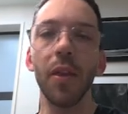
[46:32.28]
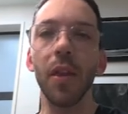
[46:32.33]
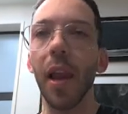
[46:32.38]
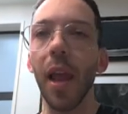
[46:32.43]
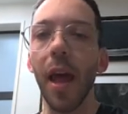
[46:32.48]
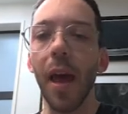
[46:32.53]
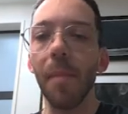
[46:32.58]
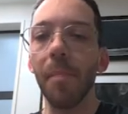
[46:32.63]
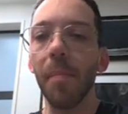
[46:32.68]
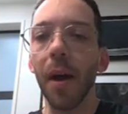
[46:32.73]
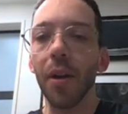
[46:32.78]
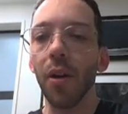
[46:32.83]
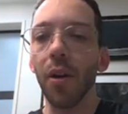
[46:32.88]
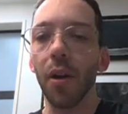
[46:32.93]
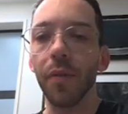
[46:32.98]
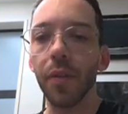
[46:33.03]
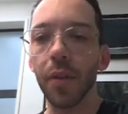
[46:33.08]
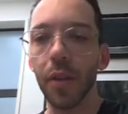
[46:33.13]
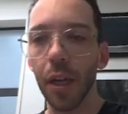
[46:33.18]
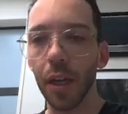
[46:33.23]
the lab might
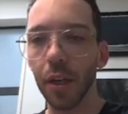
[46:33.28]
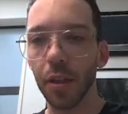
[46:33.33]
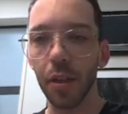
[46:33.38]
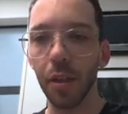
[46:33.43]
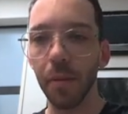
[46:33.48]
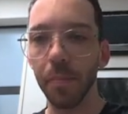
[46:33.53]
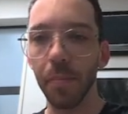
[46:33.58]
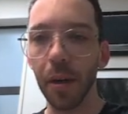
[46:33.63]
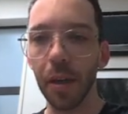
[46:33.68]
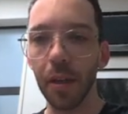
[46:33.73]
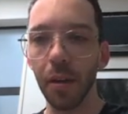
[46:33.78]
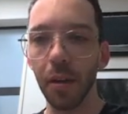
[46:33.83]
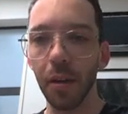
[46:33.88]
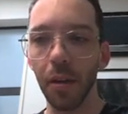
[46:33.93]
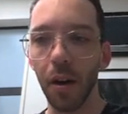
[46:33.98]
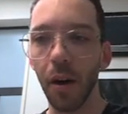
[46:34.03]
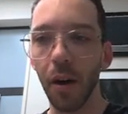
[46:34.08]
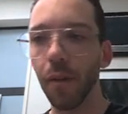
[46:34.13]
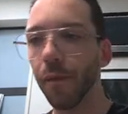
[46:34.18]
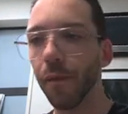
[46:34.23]
not have sectioned the bit
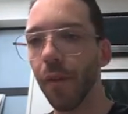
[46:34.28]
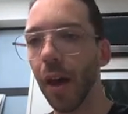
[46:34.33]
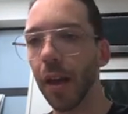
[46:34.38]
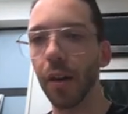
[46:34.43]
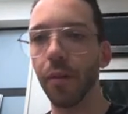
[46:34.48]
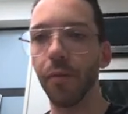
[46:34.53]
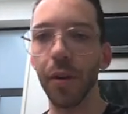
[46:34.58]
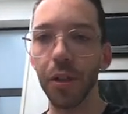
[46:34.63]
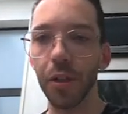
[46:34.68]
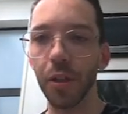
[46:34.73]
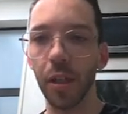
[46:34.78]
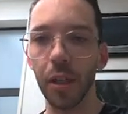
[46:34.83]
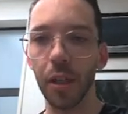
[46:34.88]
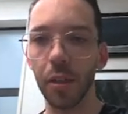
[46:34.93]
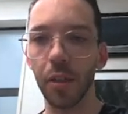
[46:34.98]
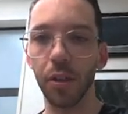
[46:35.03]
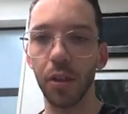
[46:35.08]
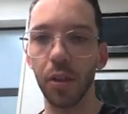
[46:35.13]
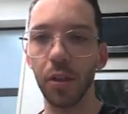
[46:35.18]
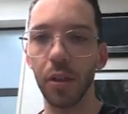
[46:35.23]
of that original
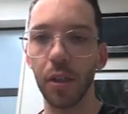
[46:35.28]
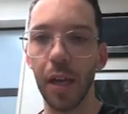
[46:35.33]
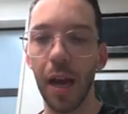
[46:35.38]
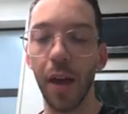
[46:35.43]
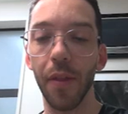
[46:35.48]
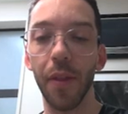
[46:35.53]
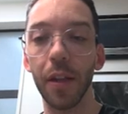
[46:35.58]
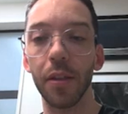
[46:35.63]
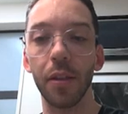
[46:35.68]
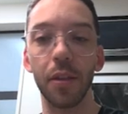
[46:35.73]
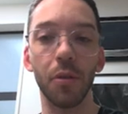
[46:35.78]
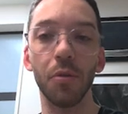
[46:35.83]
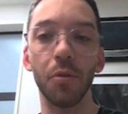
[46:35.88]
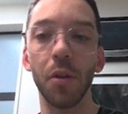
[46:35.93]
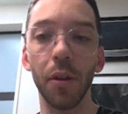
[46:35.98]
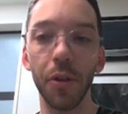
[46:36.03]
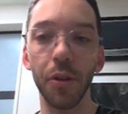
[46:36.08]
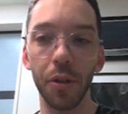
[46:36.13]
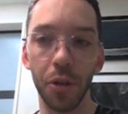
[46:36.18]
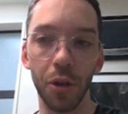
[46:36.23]
excision scar that's still
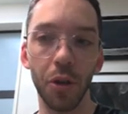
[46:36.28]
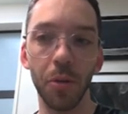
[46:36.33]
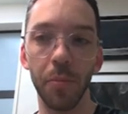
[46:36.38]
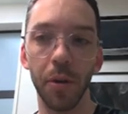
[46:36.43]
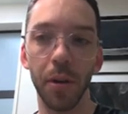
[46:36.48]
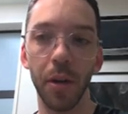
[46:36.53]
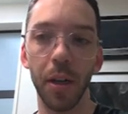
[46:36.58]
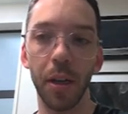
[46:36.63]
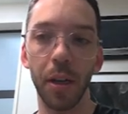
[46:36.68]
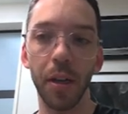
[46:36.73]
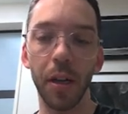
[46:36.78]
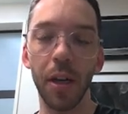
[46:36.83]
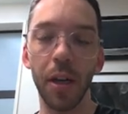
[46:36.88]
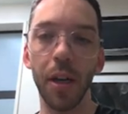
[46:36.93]
got the tumor in it,